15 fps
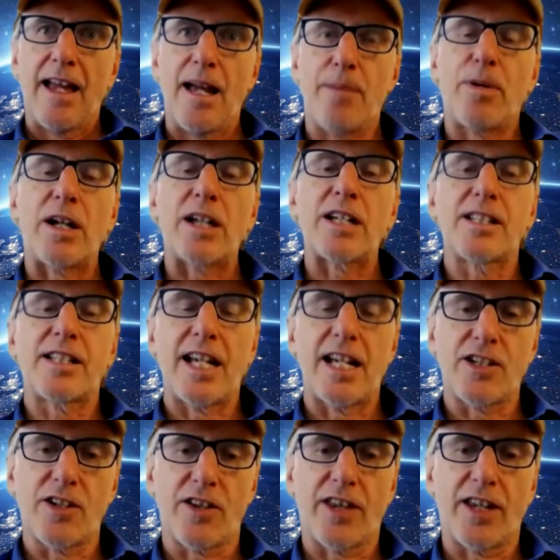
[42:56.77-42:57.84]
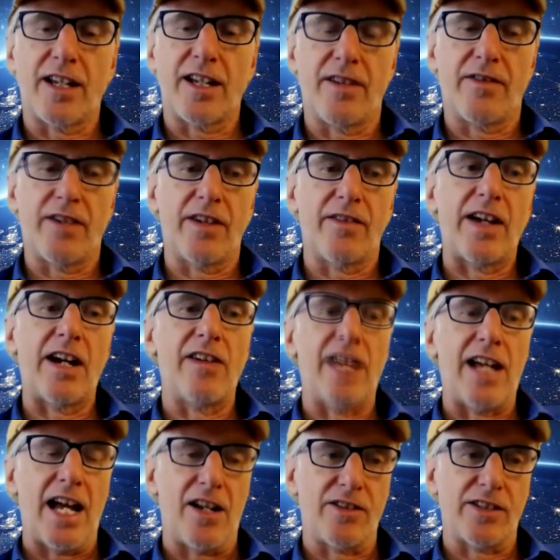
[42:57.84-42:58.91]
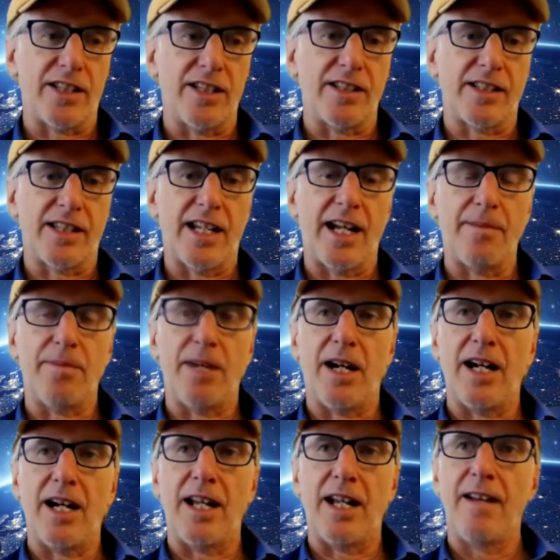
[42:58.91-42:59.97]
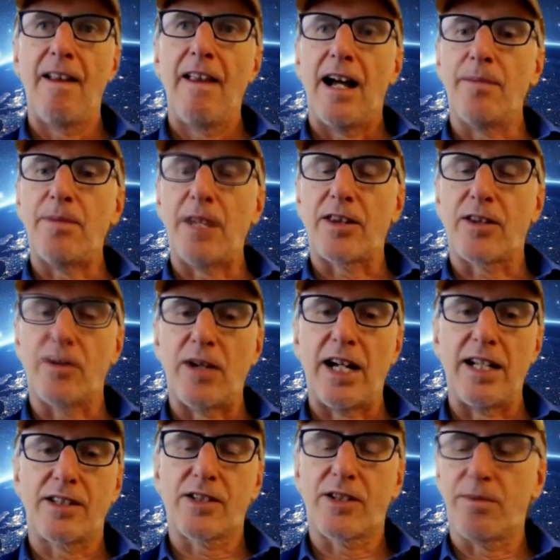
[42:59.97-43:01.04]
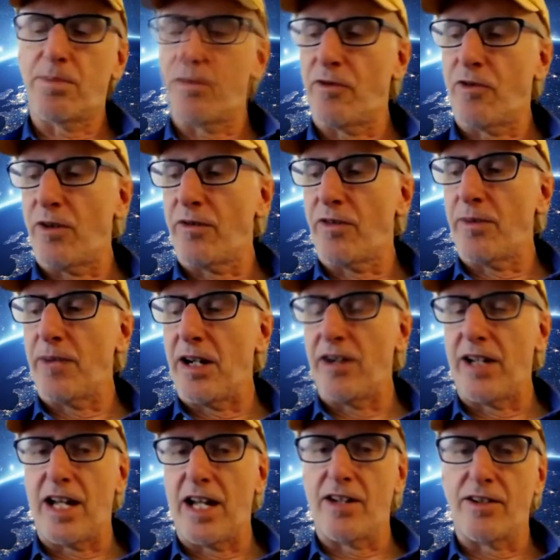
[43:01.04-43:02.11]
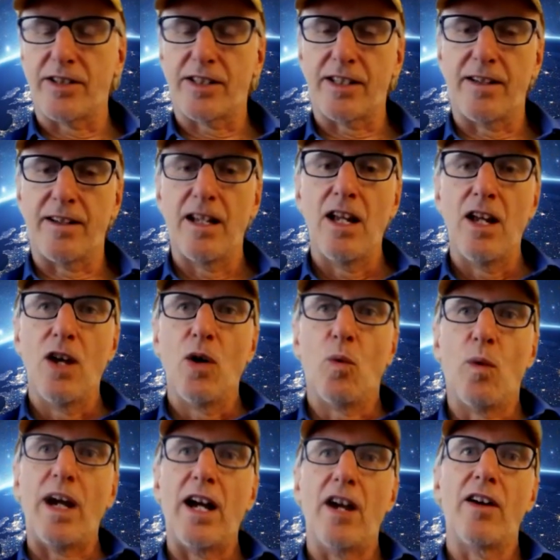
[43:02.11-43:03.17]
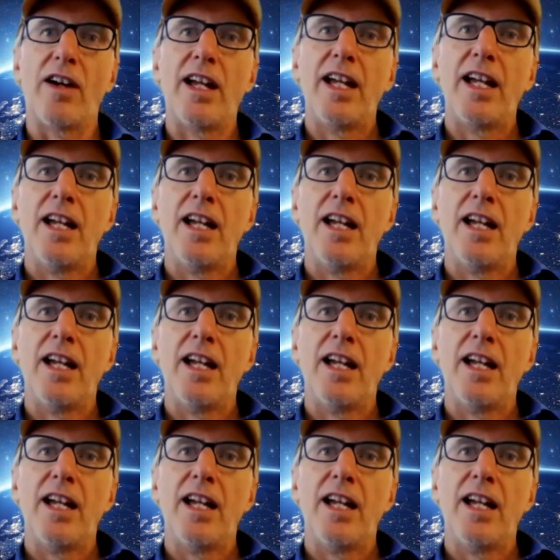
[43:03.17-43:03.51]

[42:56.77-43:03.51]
a presentational thing of, of Harry Anderson's that I bought I bought the rights to perform from Harry Anderson, where